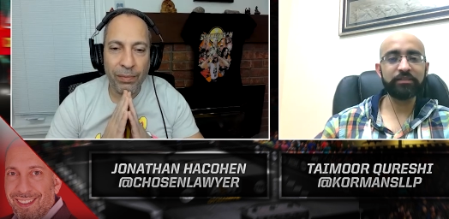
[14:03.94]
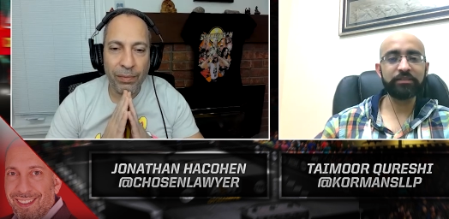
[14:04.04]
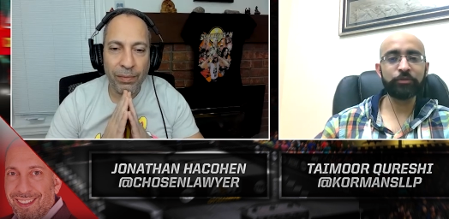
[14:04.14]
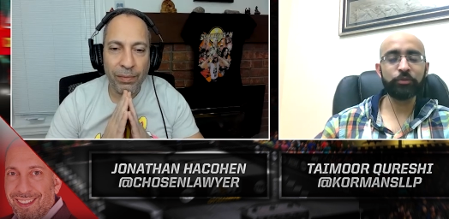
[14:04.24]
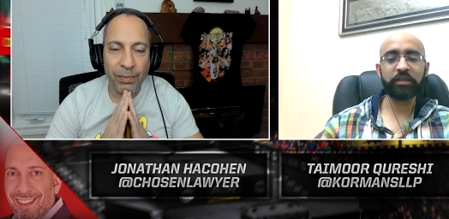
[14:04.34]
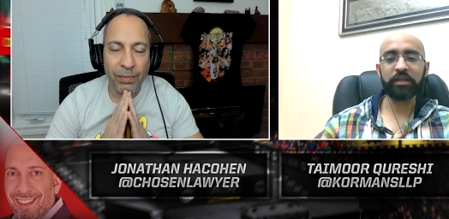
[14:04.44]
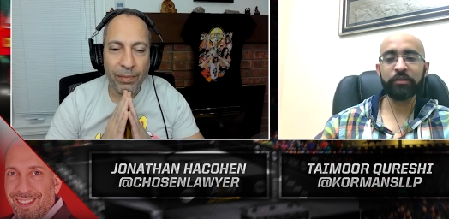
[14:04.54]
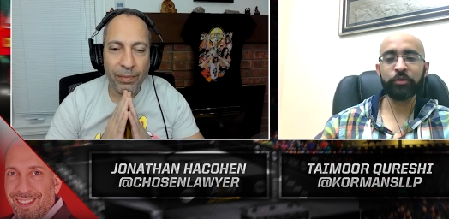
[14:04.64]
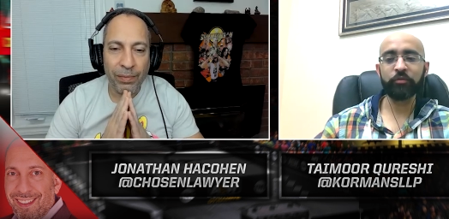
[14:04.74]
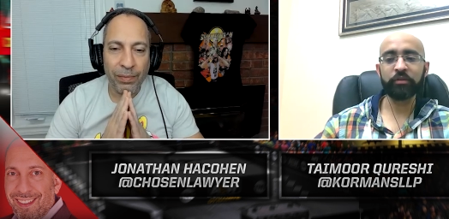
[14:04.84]

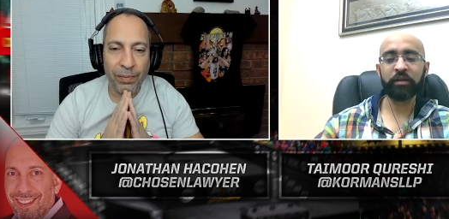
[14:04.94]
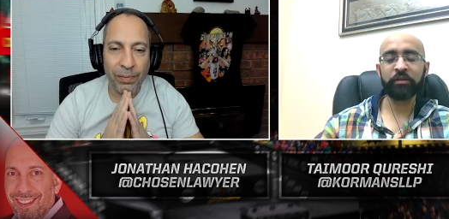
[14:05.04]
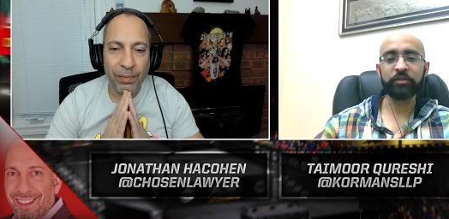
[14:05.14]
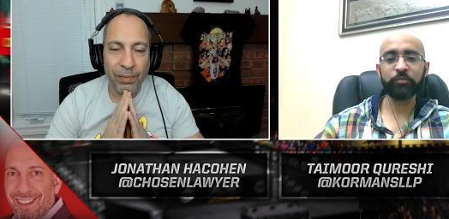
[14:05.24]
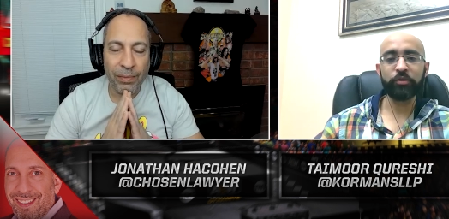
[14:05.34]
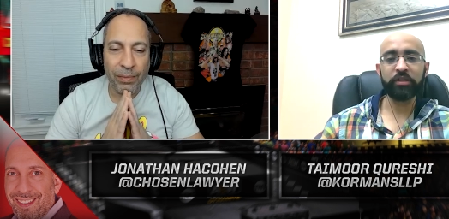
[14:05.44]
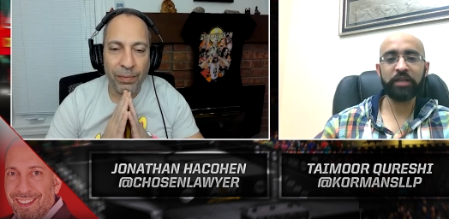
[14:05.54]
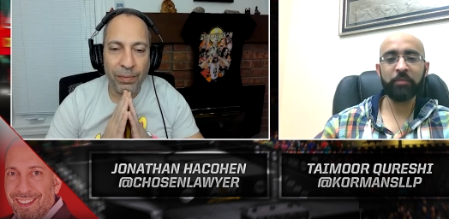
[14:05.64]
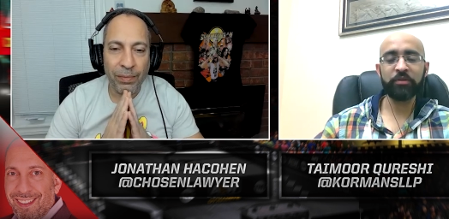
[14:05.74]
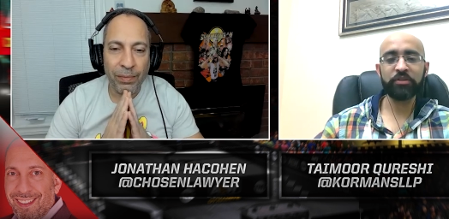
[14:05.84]
Speaker 1: you know, undisputed
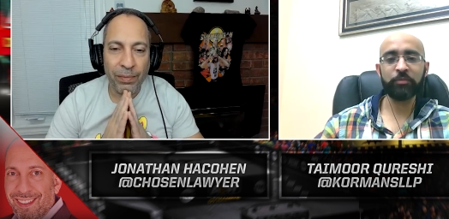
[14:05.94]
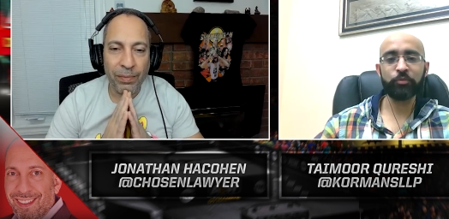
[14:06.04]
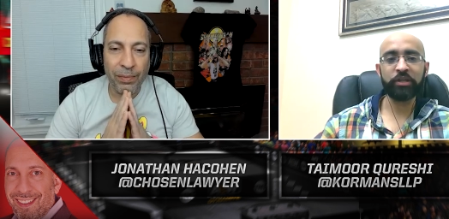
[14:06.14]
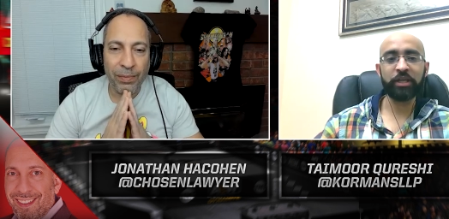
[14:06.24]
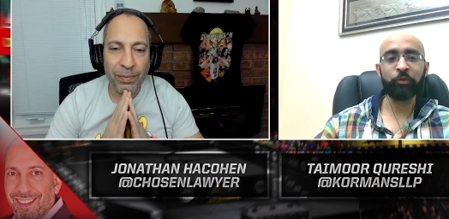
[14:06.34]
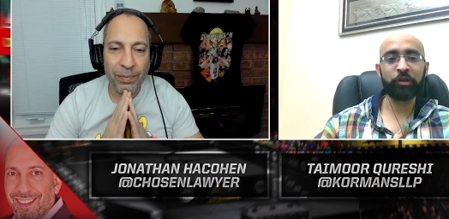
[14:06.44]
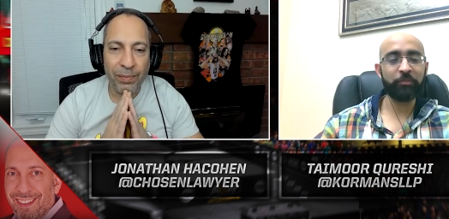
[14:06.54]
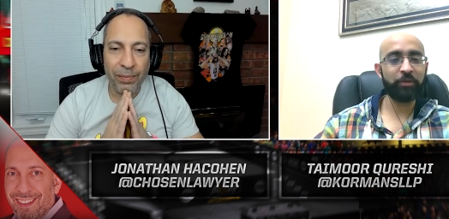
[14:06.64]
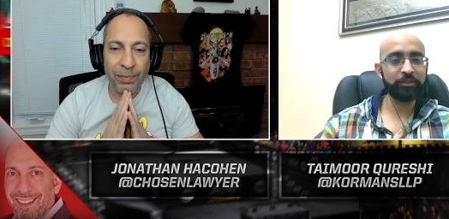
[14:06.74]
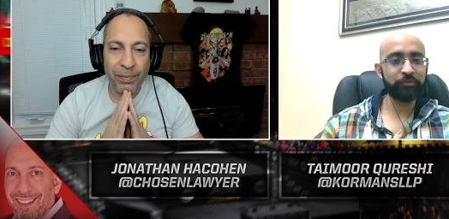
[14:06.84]
championship? Do they get one of
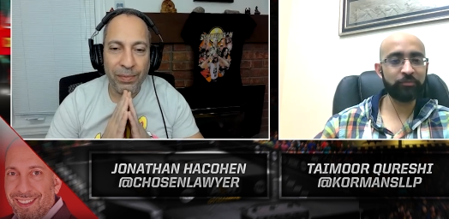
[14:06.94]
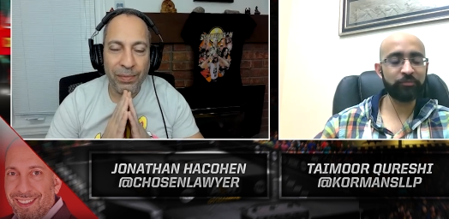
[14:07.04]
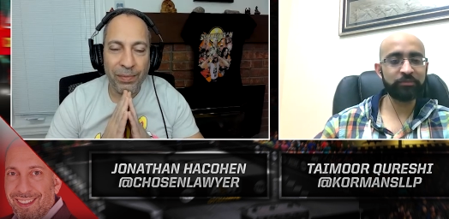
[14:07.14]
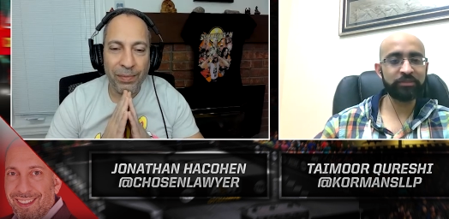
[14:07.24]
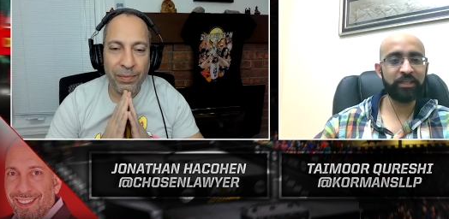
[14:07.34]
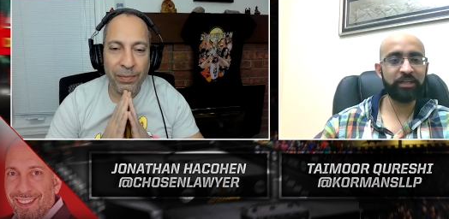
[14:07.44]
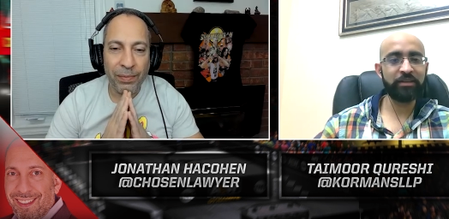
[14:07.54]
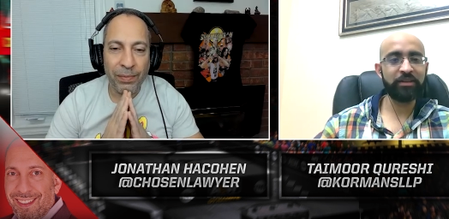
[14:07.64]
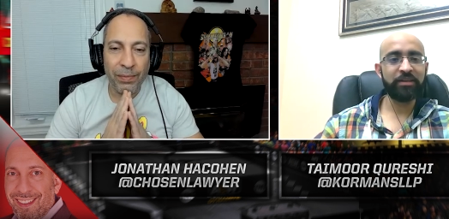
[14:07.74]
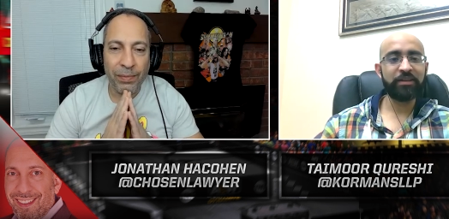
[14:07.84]
the belts from
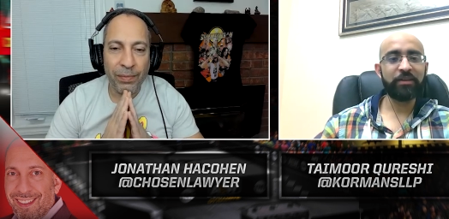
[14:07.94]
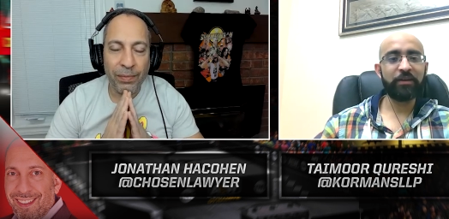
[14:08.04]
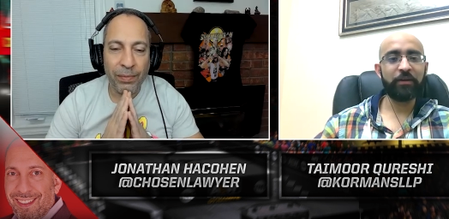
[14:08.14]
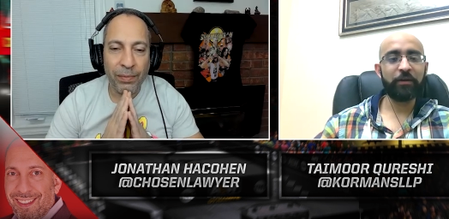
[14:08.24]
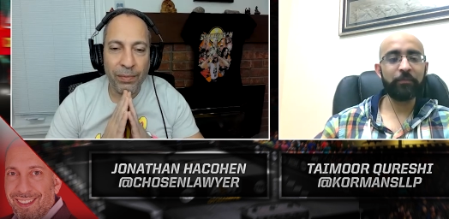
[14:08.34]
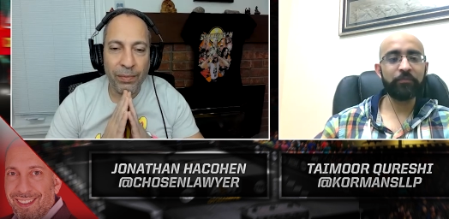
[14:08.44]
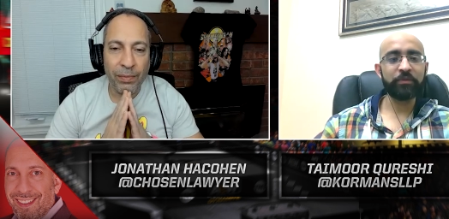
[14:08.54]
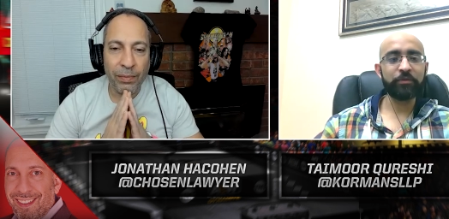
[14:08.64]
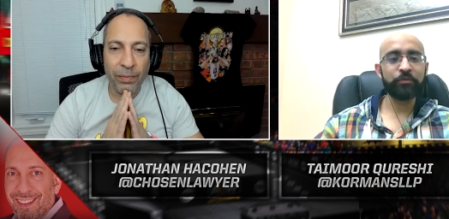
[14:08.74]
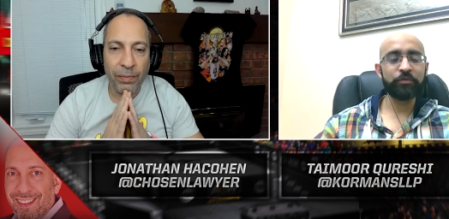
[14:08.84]
Zayn
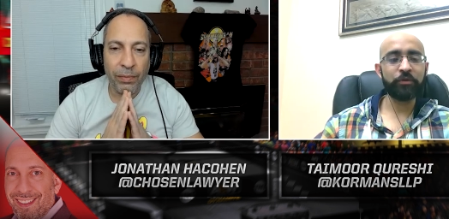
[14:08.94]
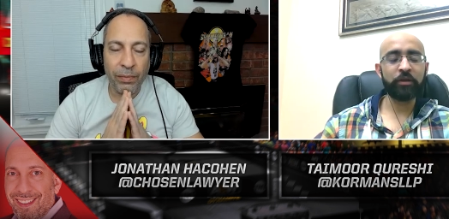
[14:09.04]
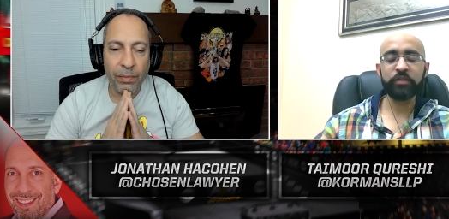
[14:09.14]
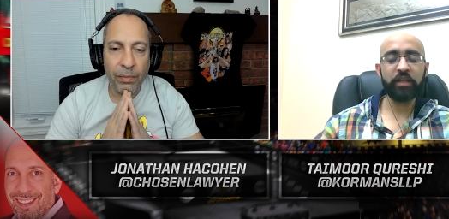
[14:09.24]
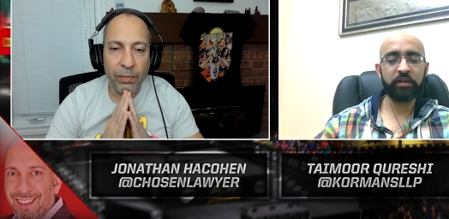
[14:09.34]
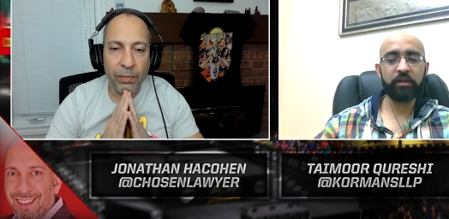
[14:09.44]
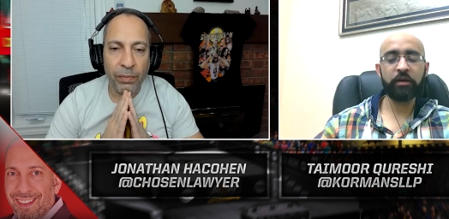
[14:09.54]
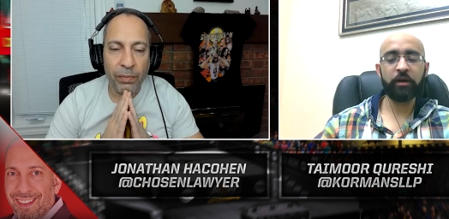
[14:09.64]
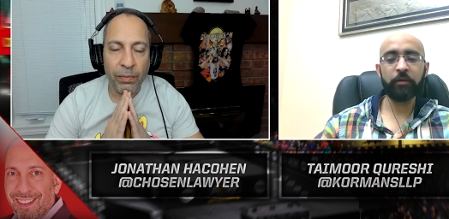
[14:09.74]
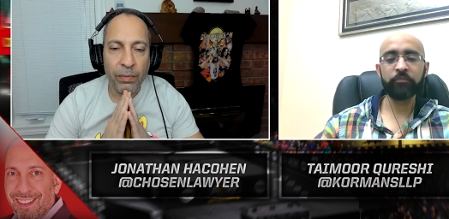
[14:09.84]
and
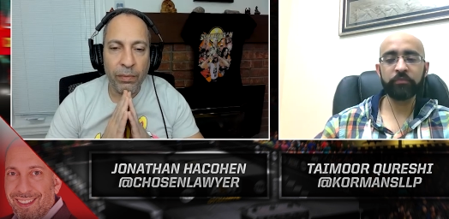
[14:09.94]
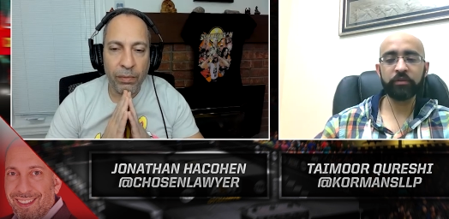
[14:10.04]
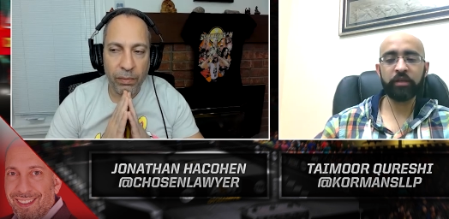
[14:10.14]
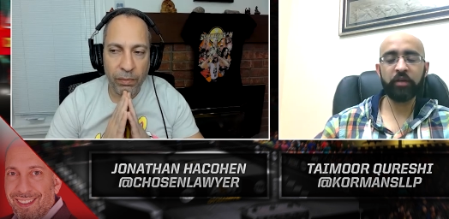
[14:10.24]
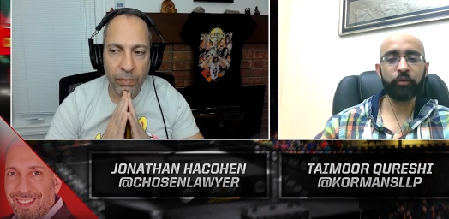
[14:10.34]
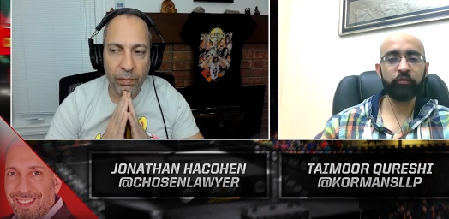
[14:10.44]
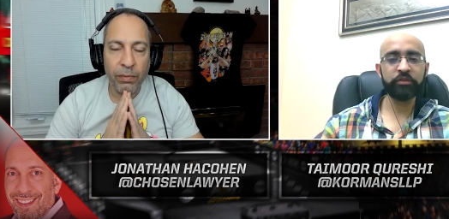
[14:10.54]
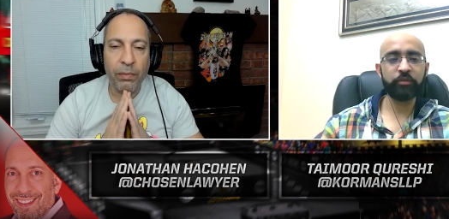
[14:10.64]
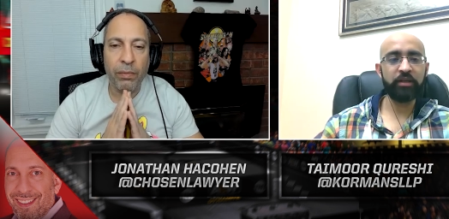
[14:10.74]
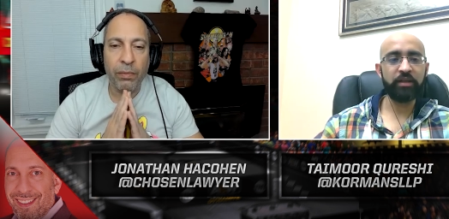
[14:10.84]
Kevin
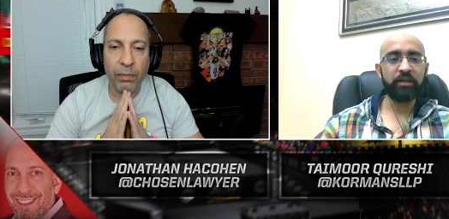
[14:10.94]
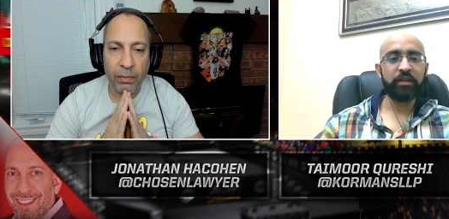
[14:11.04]
Owens, right?